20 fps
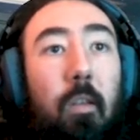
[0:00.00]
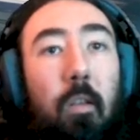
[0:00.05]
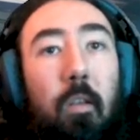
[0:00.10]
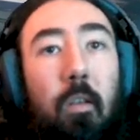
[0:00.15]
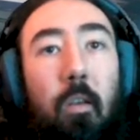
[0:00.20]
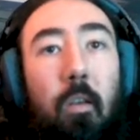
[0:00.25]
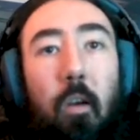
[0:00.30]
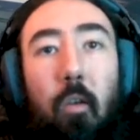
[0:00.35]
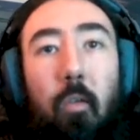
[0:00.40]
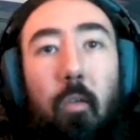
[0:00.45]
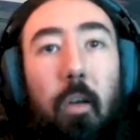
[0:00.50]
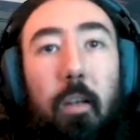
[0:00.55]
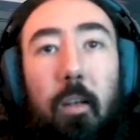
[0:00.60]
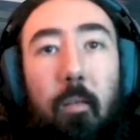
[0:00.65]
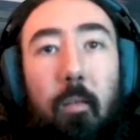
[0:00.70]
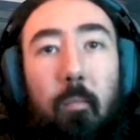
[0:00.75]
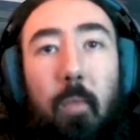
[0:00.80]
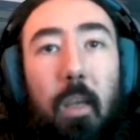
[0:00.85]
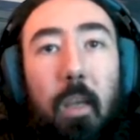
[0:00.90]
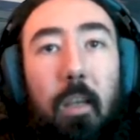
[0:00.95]
Oh, I
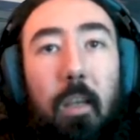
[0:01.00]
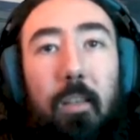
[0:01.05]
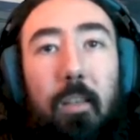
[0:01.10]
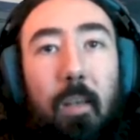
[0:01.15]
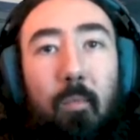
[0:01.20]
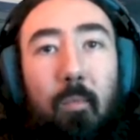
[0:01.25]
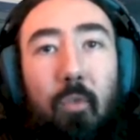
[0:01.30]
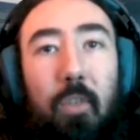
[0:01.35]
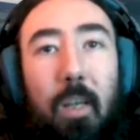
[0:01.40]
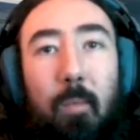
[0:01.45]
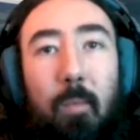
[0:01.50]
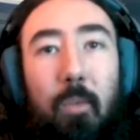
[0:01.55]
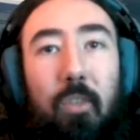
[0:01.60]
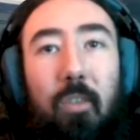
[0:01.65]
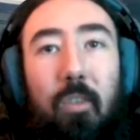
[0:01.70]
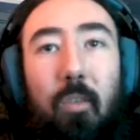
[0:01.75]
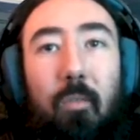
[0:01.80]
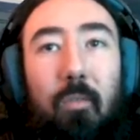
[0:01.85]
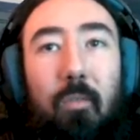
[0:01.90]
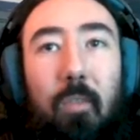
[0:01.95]
didn't make it take more damage
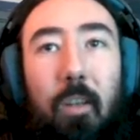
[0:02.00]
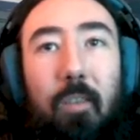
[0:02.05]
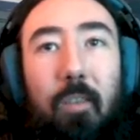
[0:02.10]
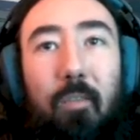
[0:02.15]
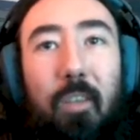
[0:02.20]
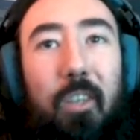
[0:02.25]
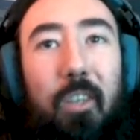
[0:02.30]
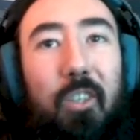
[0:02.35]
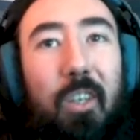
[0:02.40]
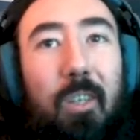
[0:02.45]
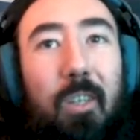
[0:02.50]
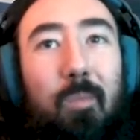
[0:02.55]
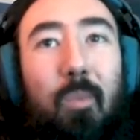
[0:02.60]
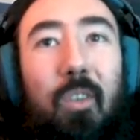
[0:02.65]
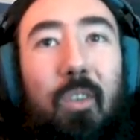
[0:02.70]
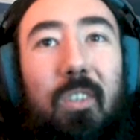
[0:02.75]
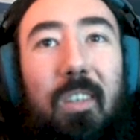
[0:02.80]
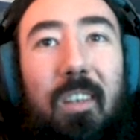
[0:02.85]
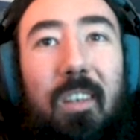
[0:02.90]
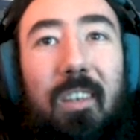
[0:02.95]
though. I didn't really change
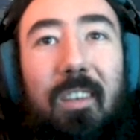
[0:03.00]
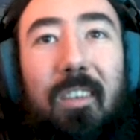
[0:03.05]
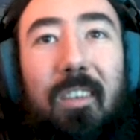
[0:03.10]
much there, did I?